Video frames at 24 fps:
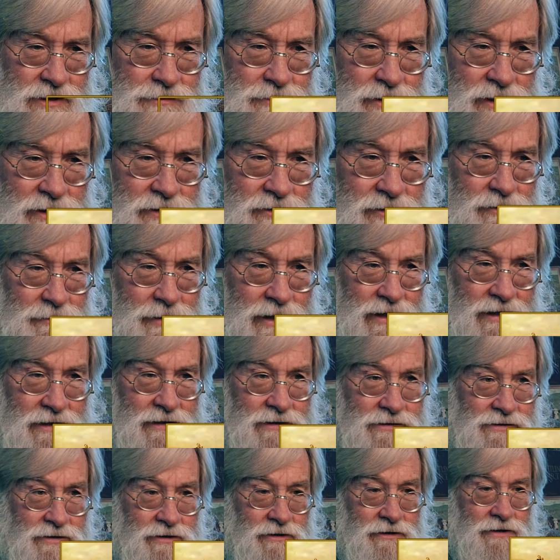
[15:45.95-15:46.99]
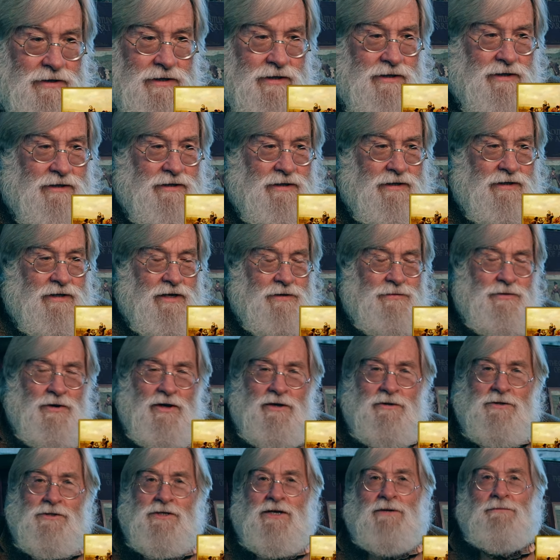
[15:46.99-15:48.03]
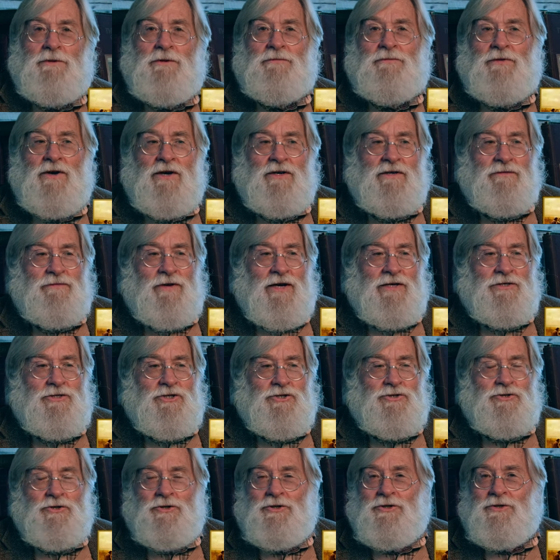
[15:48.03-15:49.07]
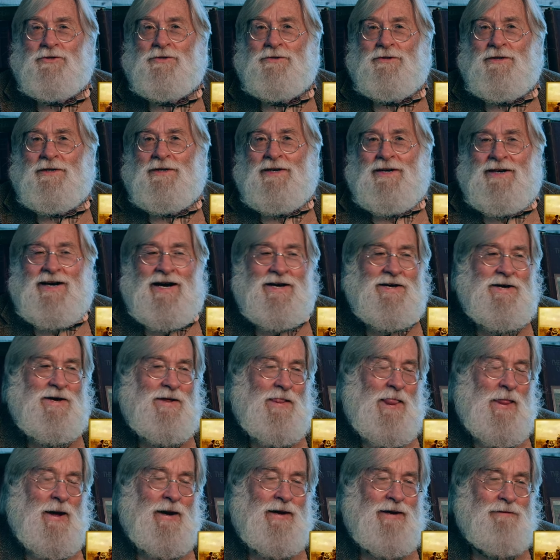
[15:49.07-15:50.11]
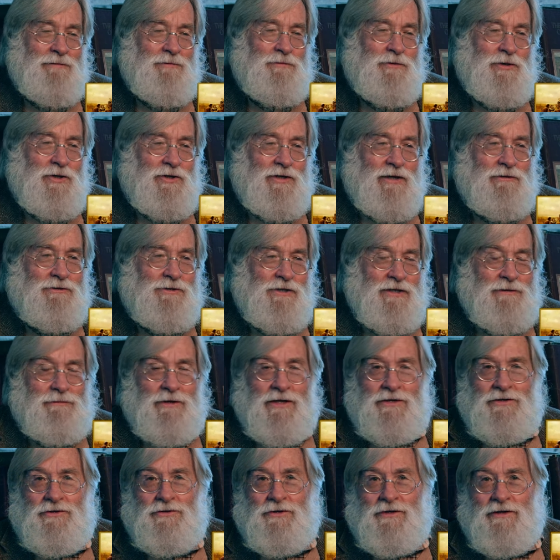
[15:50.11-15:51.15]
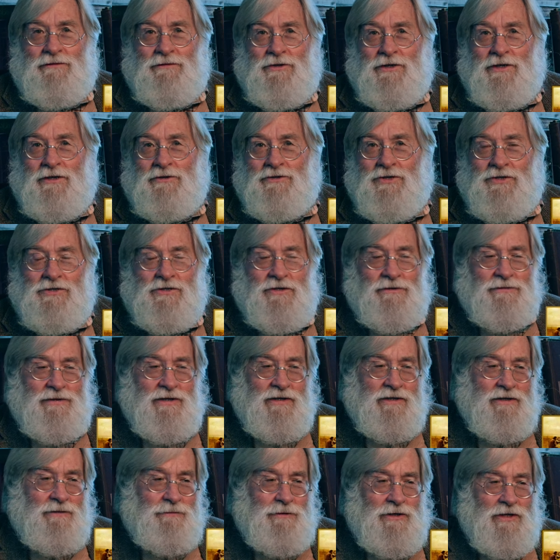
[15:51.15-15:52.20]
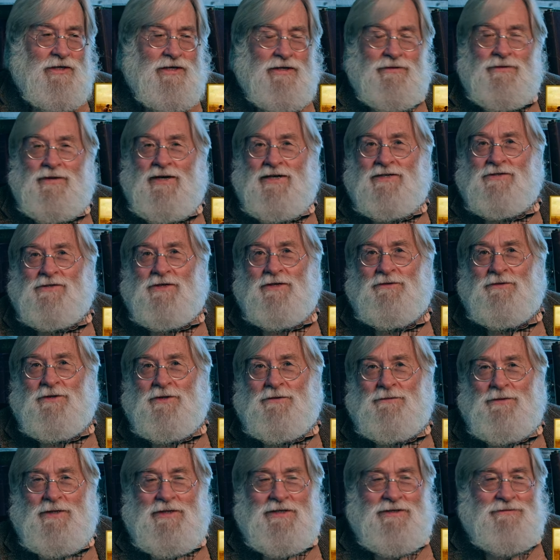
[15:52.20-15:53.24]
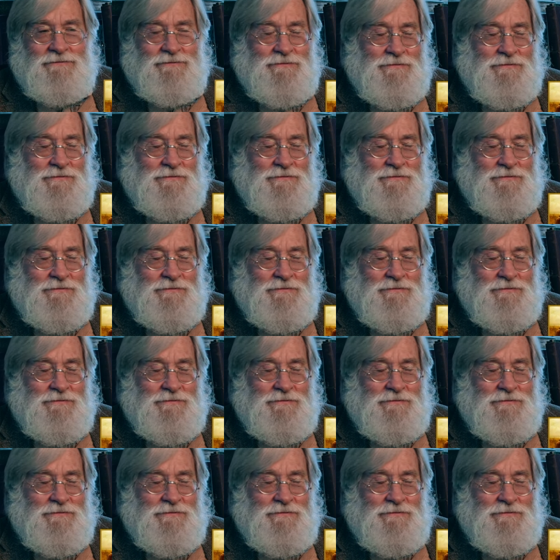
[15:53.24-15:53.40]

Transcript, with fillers: particular paintings that are here, and I thought it was going to be fun if I just took you. I, I happened to be look. I was thinking about doing a video just on th- an American Thanksgiving, but